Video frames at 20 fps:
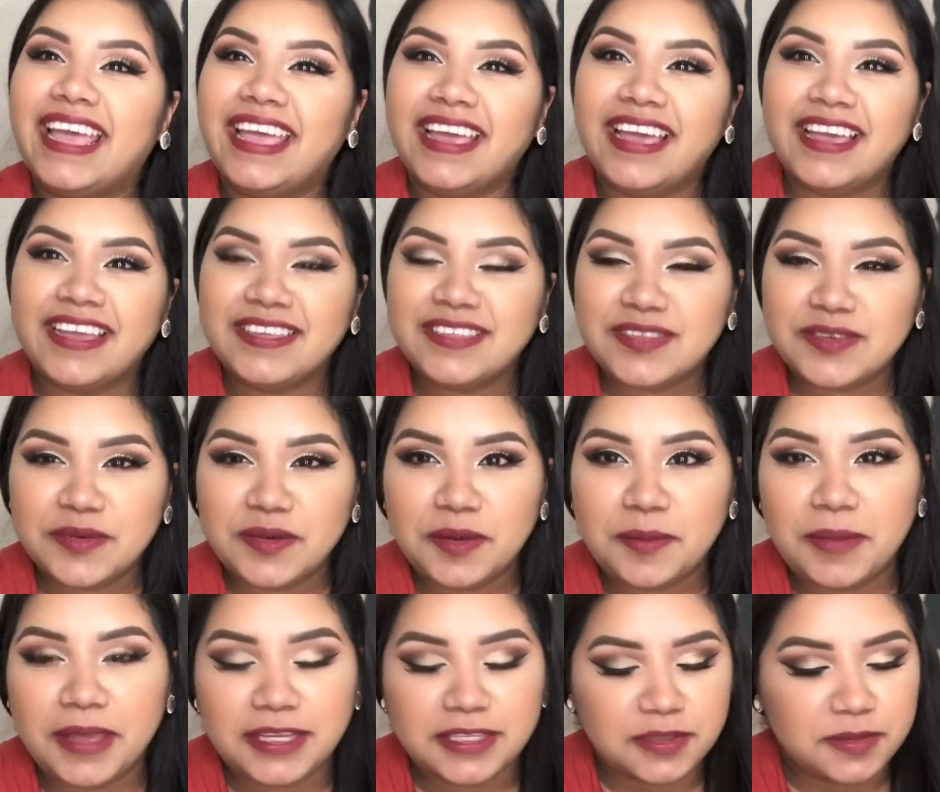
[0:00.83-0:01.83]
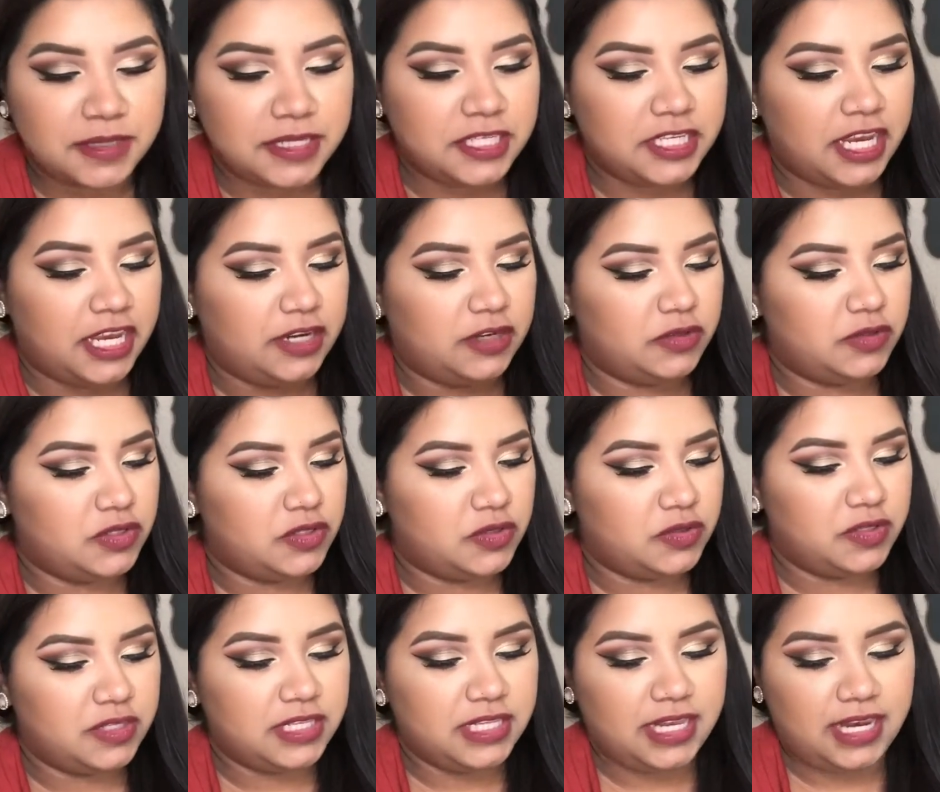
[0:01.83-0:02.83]
Hey guys, welcome back to my channel.
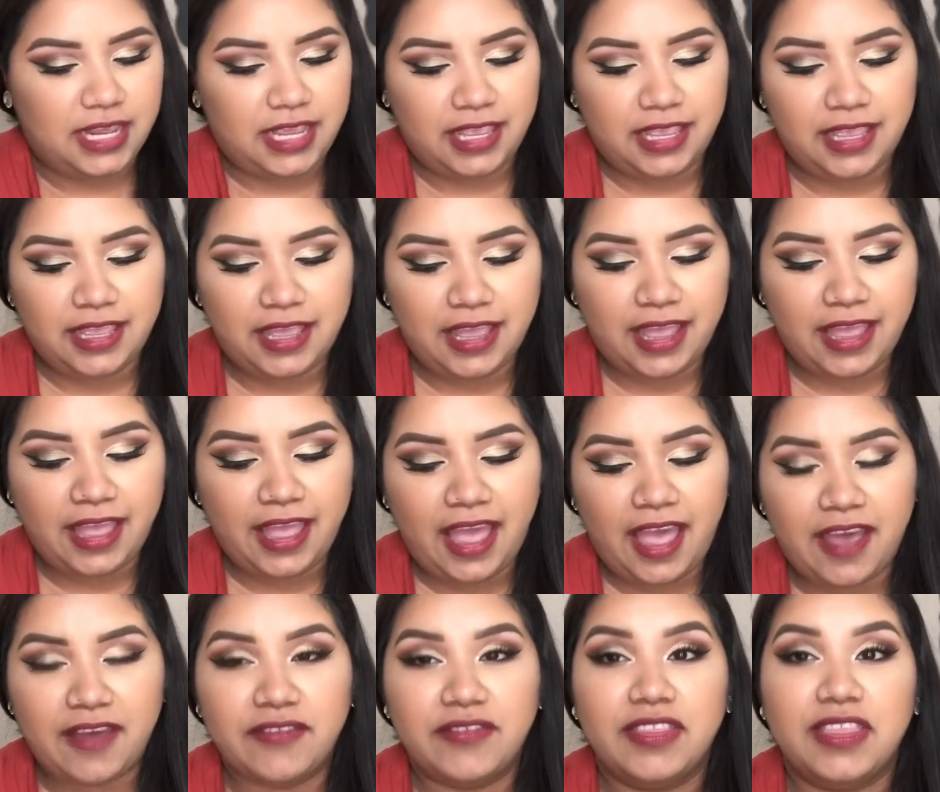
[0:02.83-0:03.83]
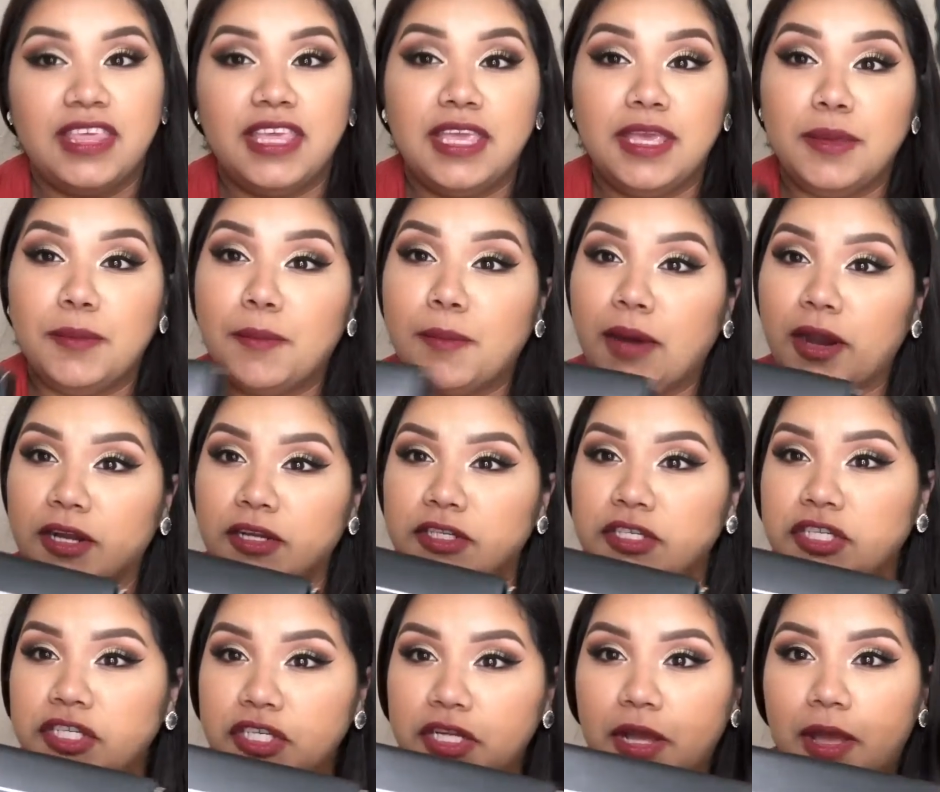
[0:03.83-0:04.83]
So today I have the
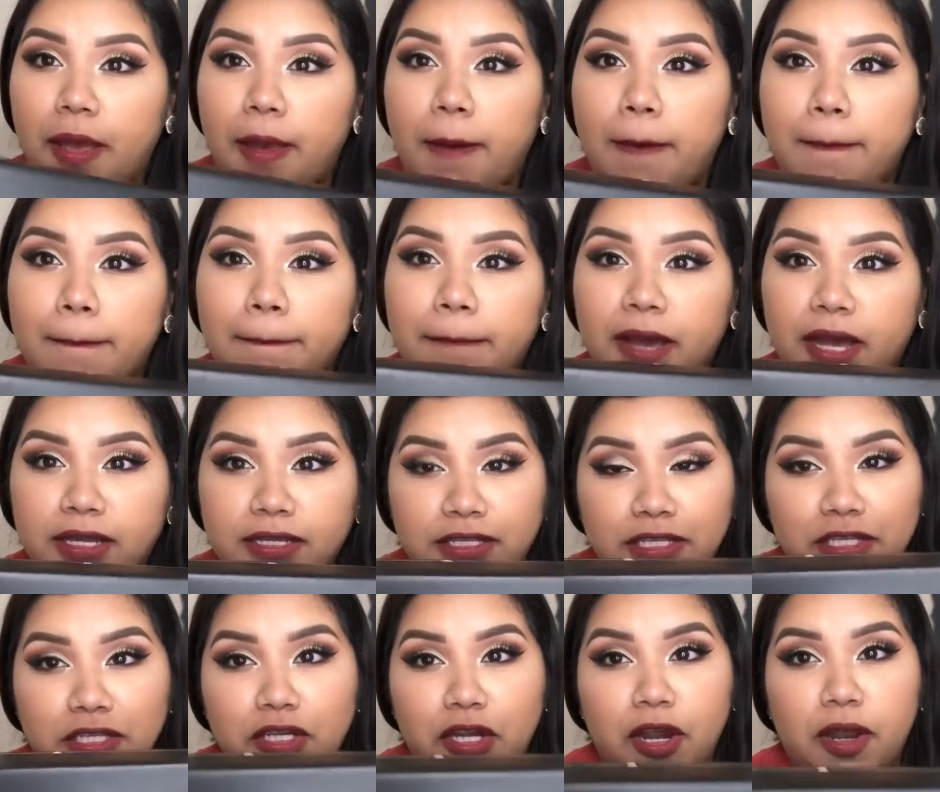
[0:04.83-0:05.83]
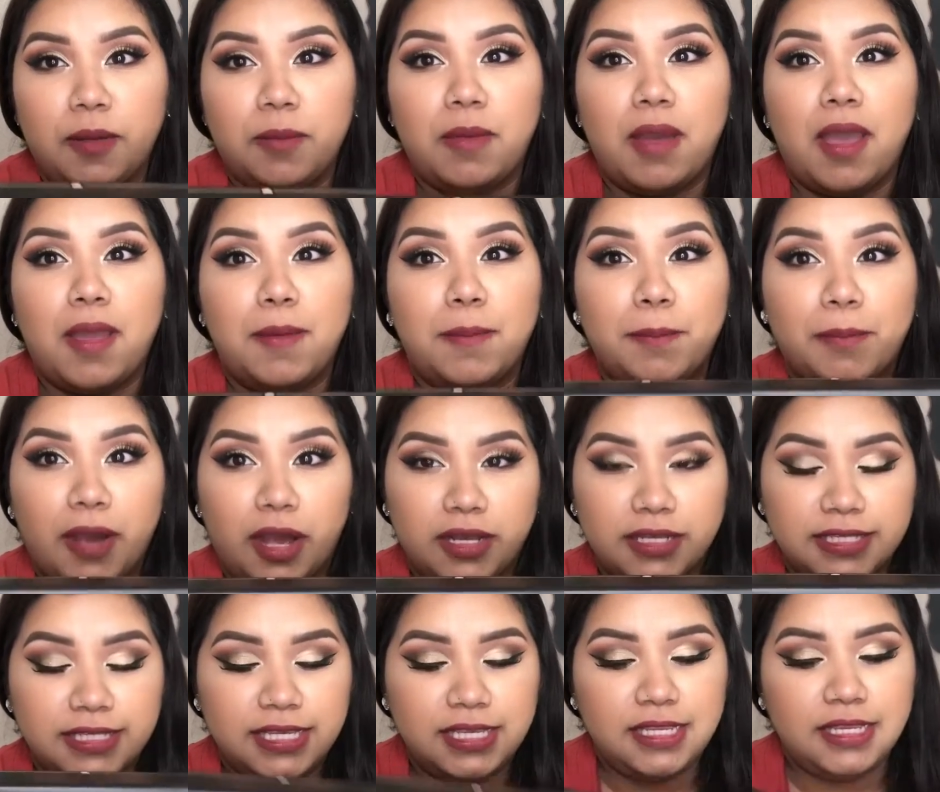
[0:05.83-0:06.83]
March BoxyCharm
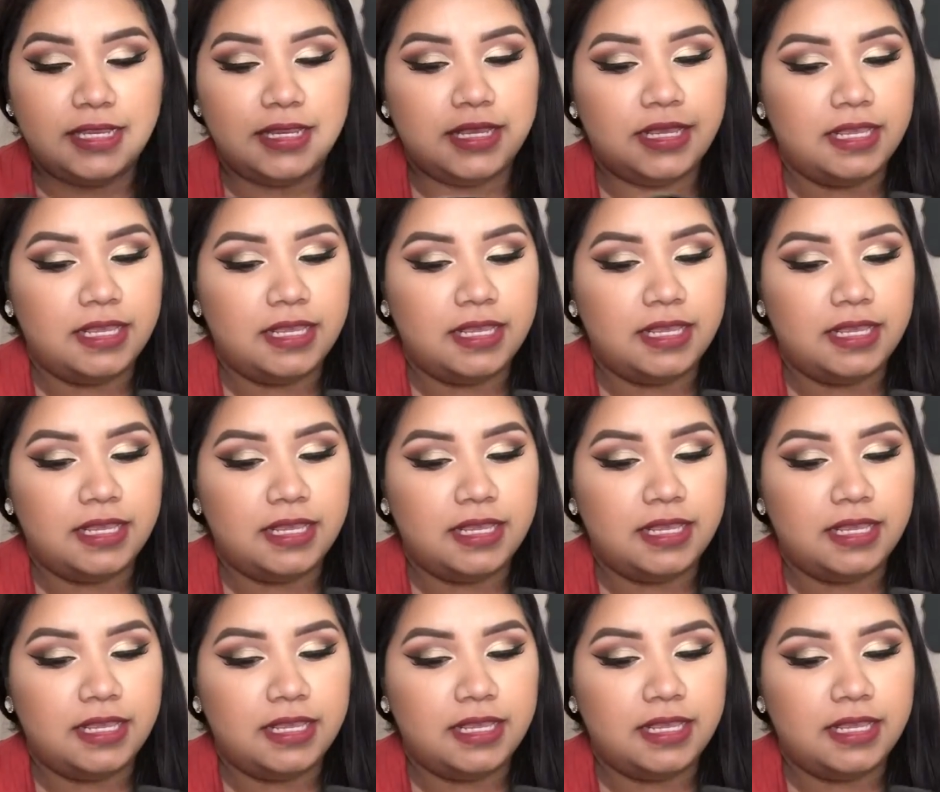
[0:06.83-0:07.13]
unboxing.